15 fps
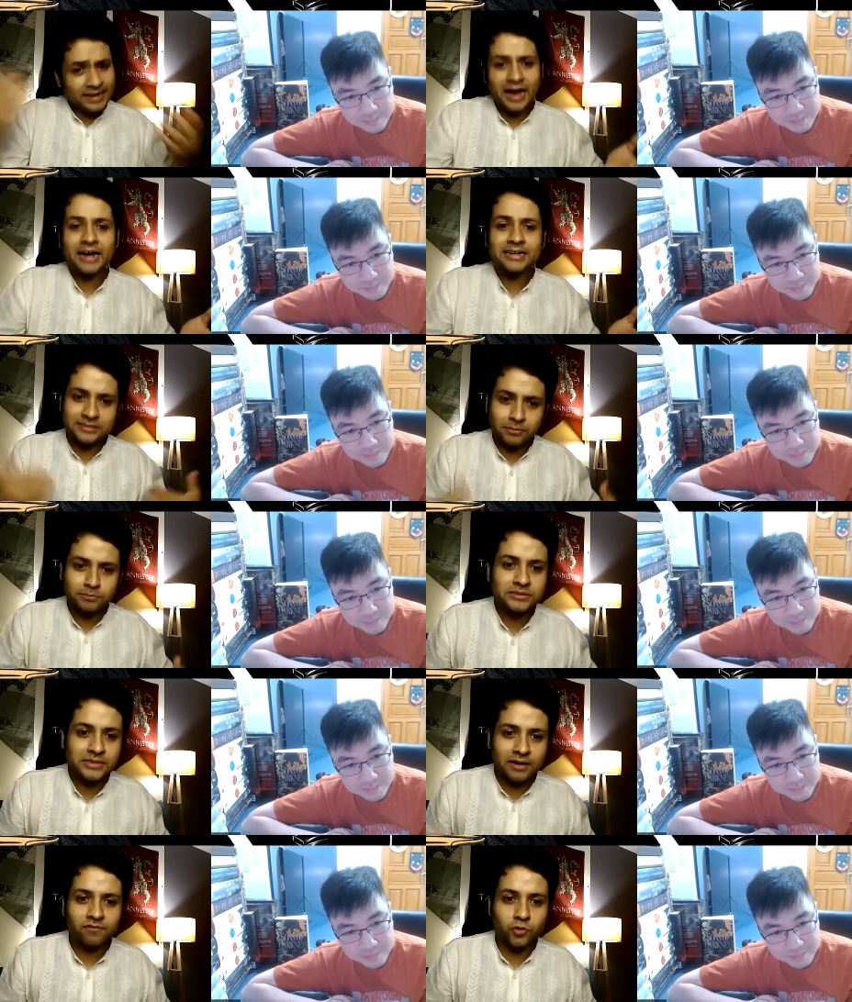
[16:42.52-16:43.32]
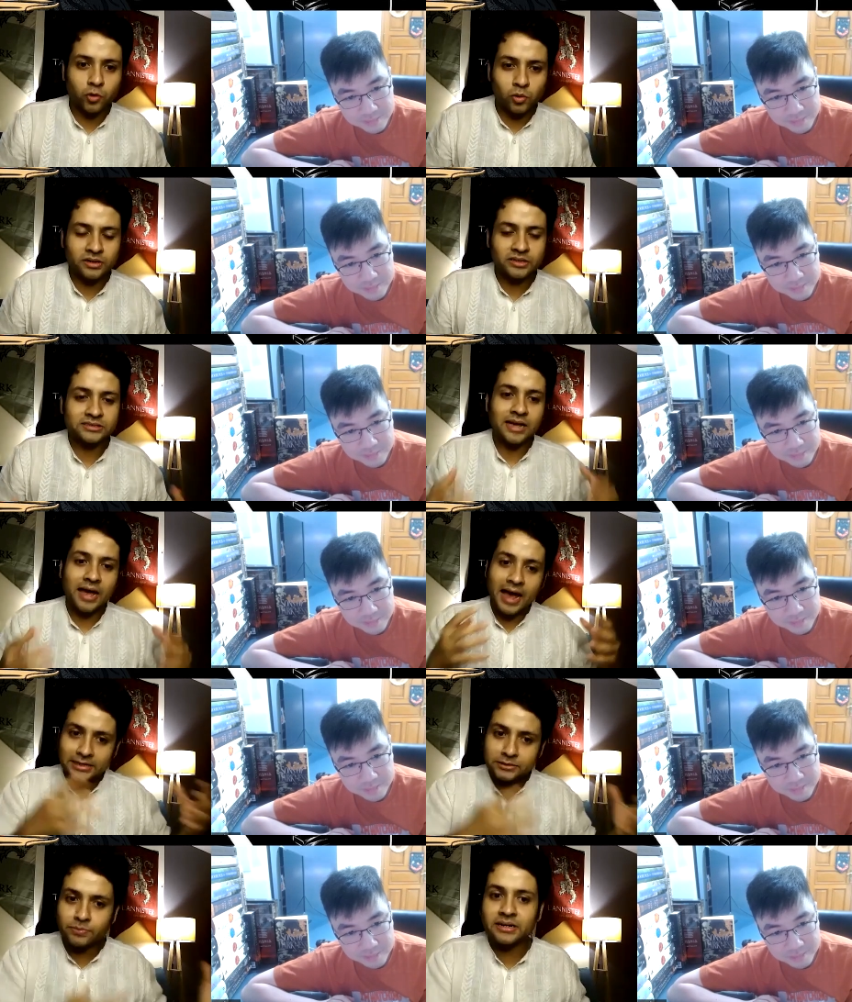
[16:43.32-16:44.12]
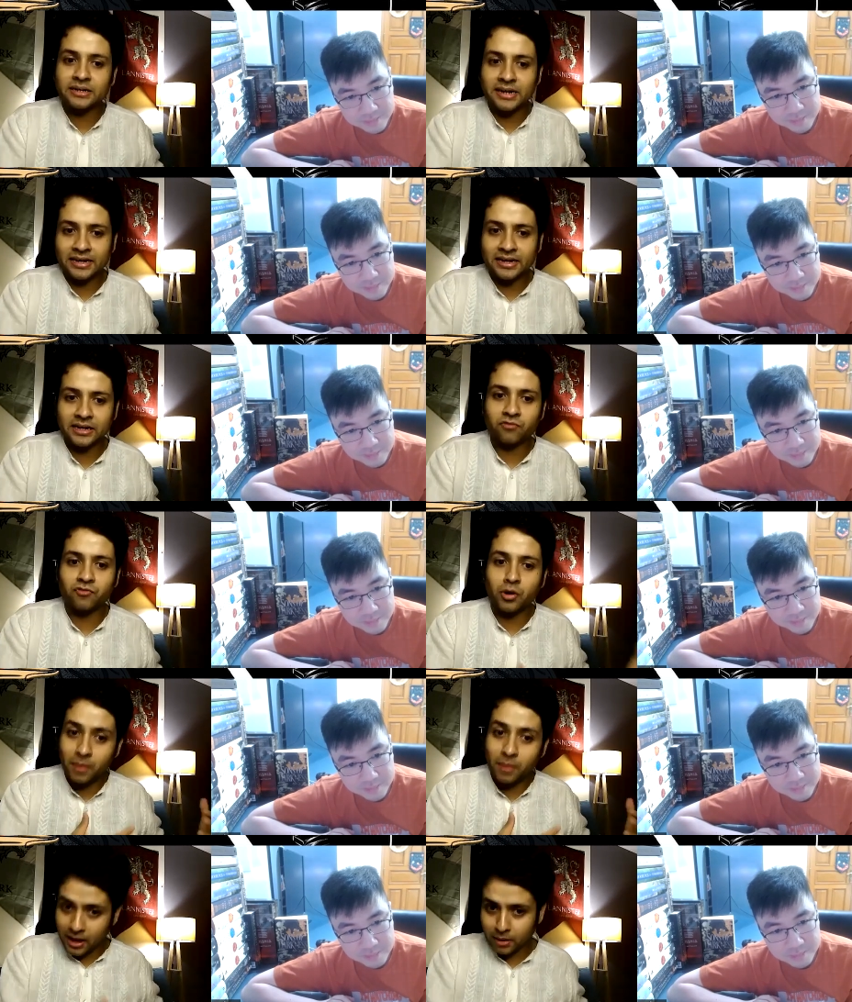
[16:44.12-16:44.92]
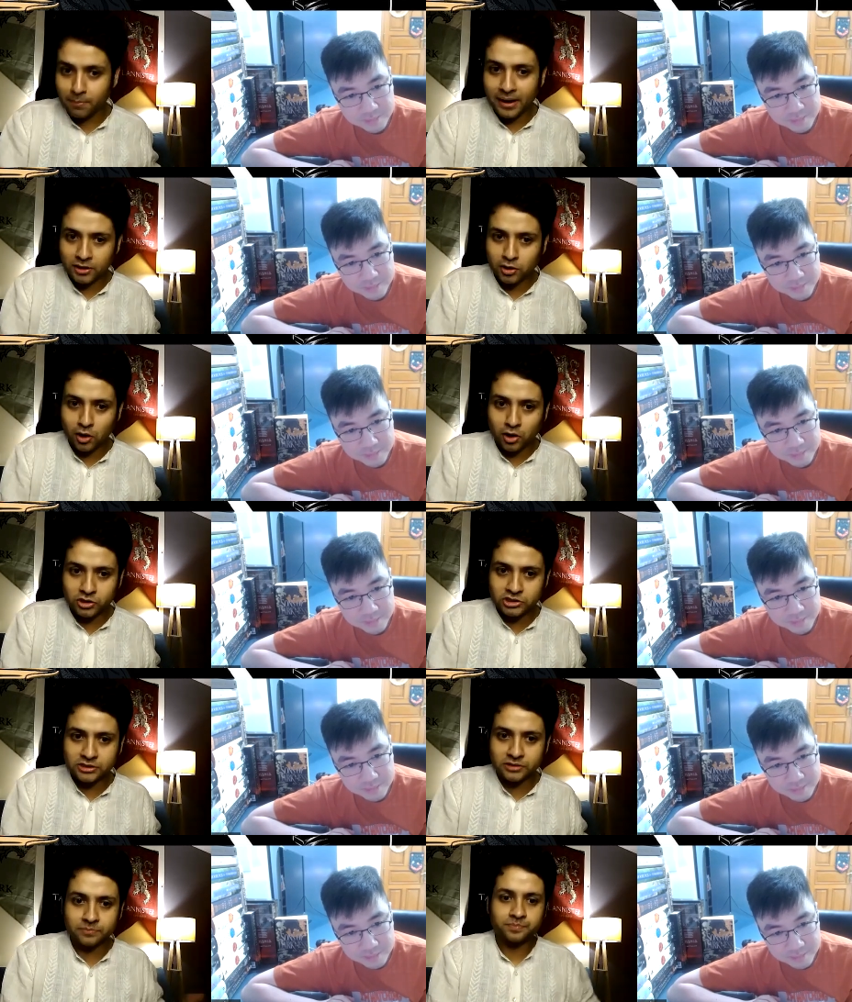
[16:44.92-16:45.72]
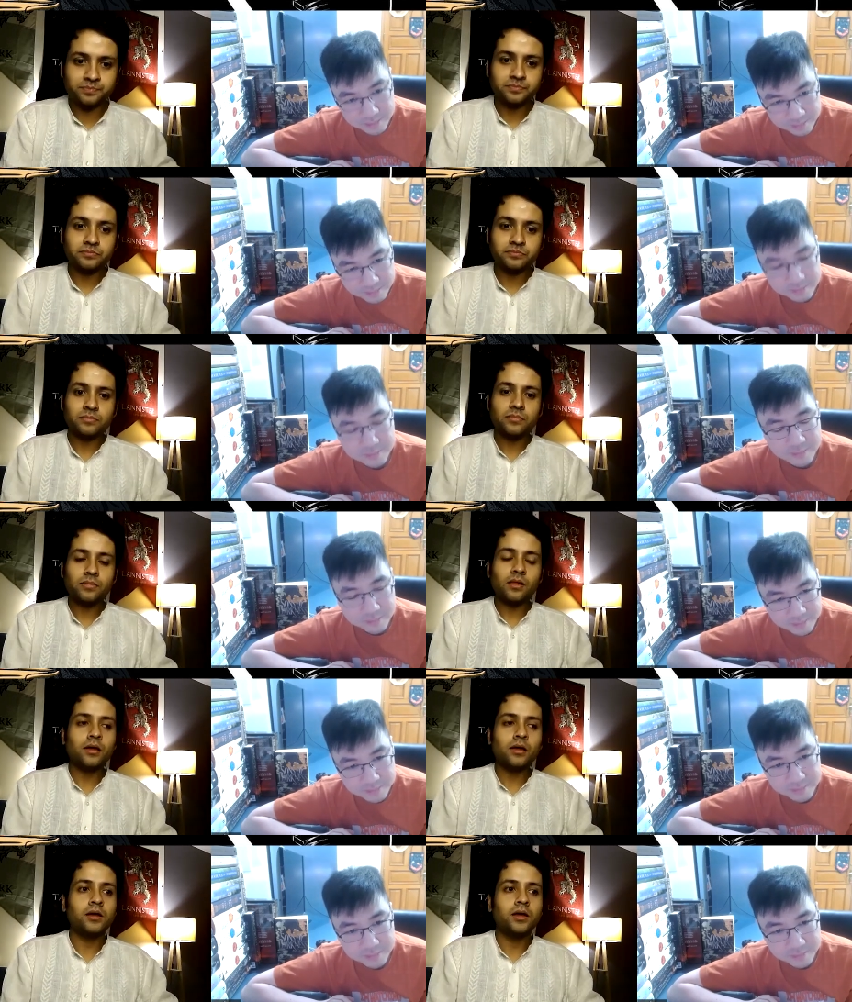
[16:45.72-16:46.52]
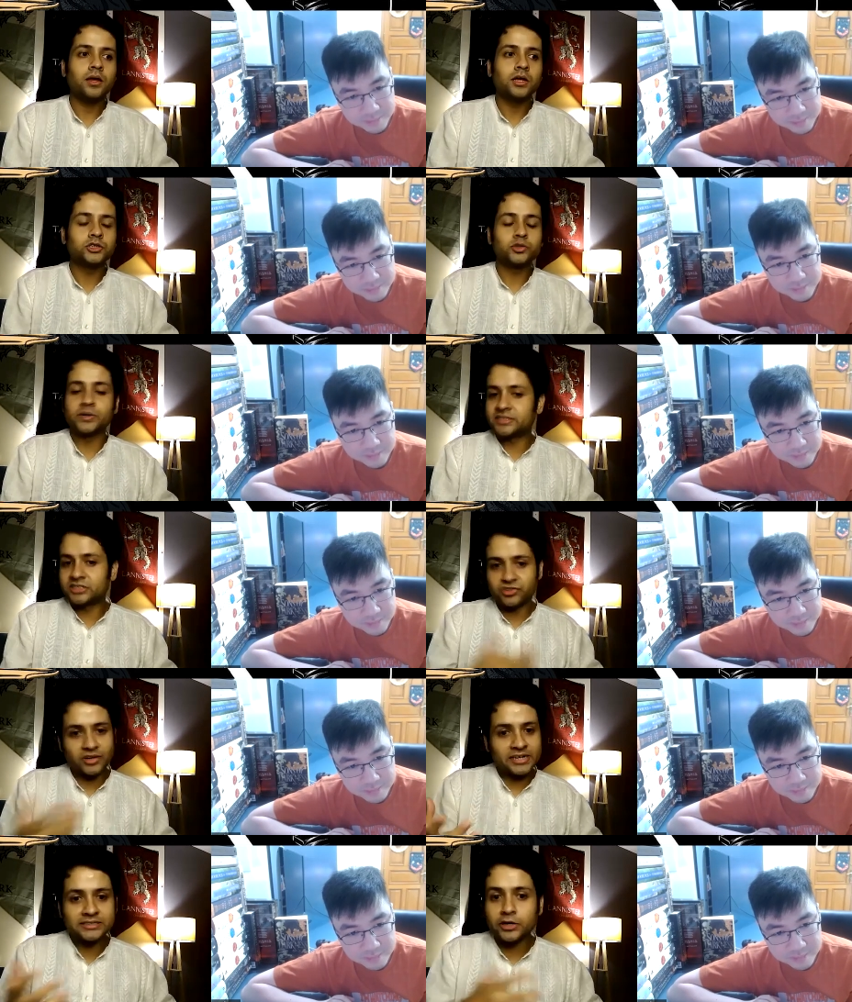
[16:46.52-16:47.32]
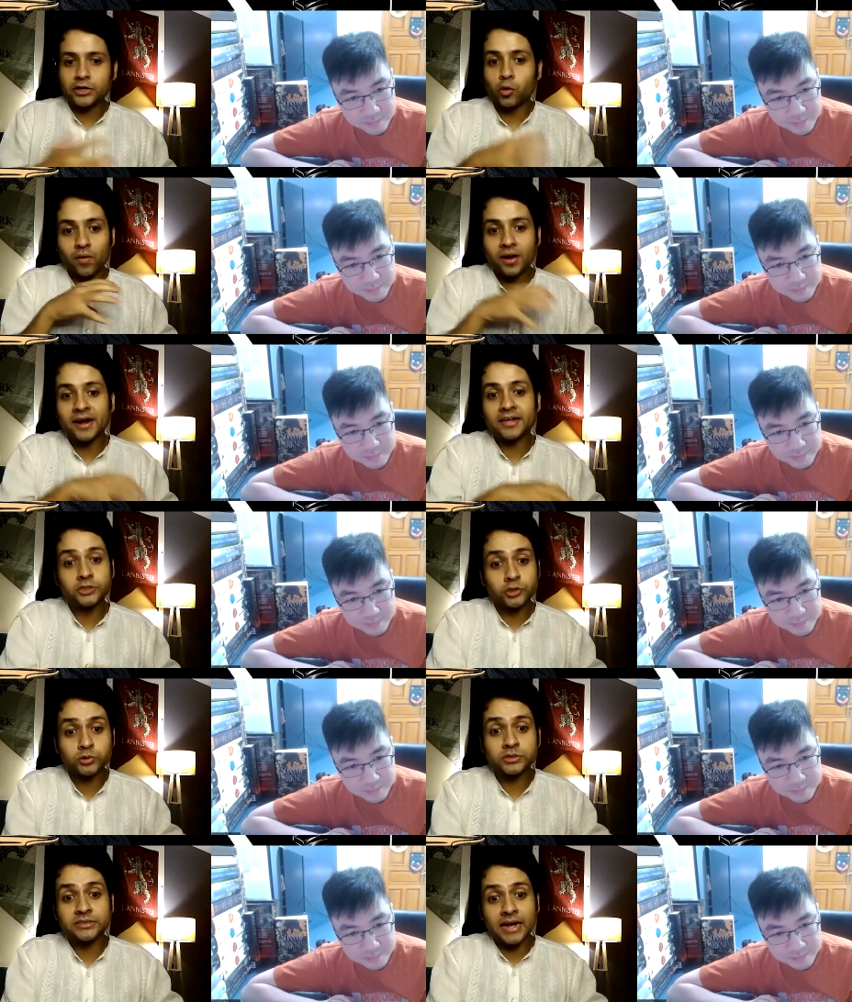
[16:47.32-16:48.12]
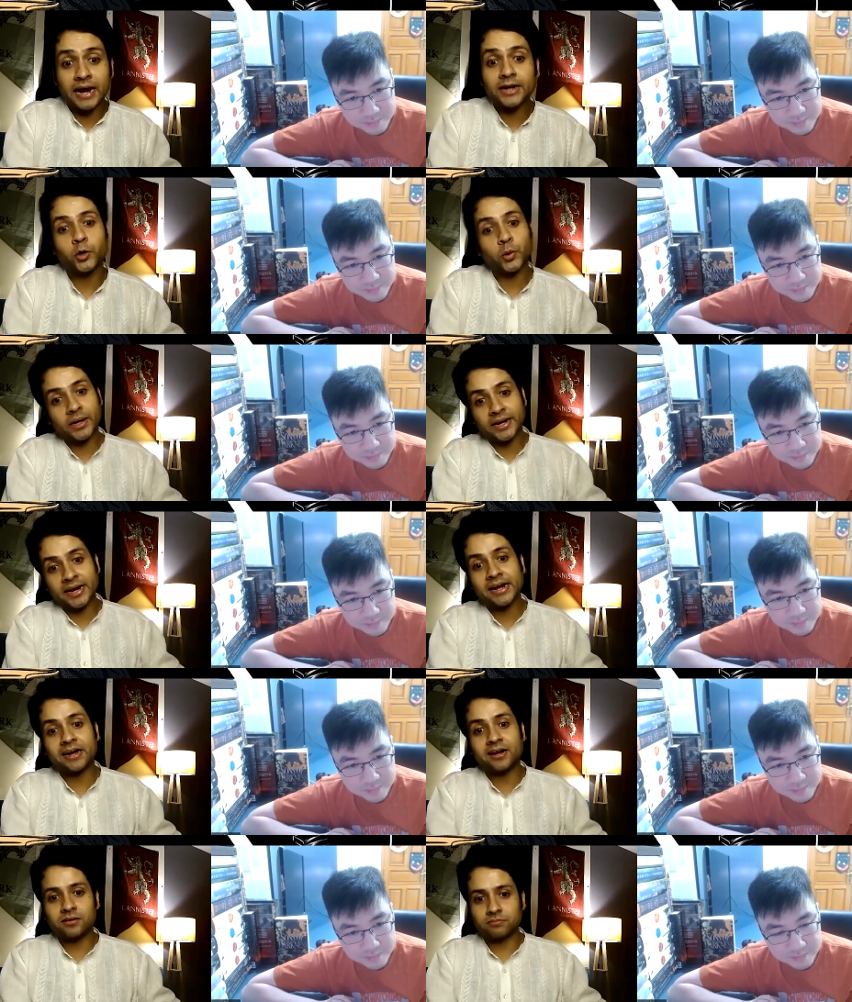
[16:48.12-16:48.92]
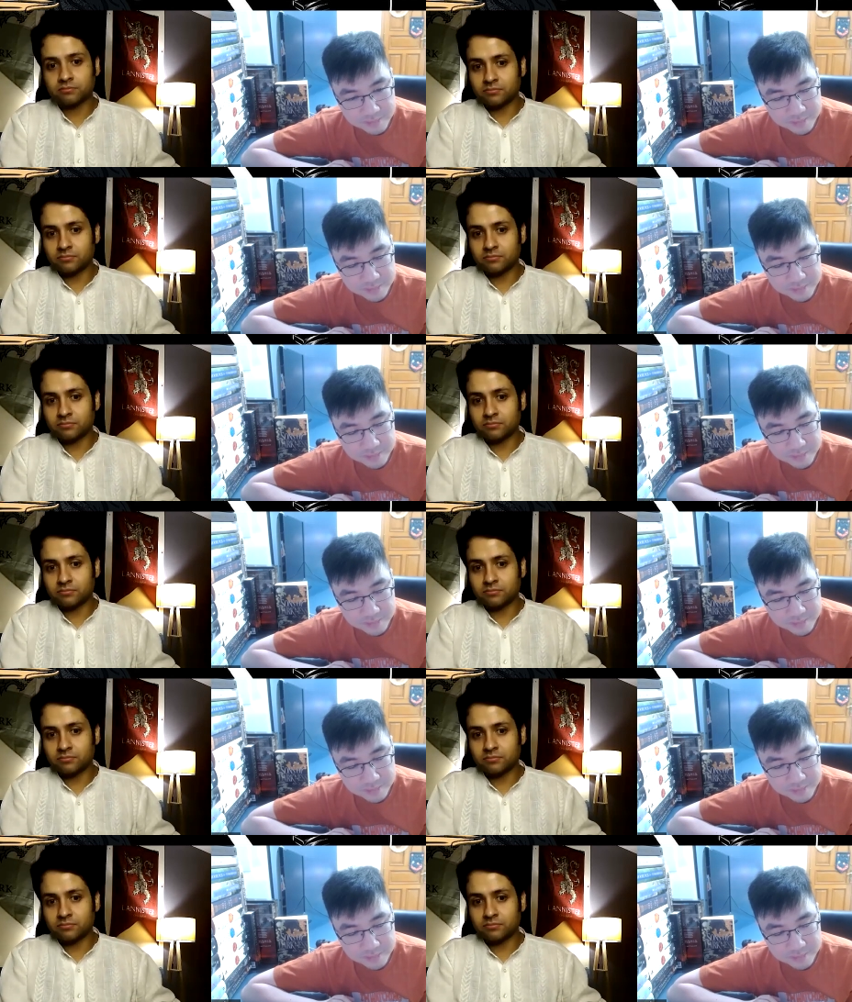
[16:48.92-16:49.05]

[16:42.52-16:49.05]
Speaker 1: he has himself told this, has been taken from our mythology. So it's strange that no one has used that to create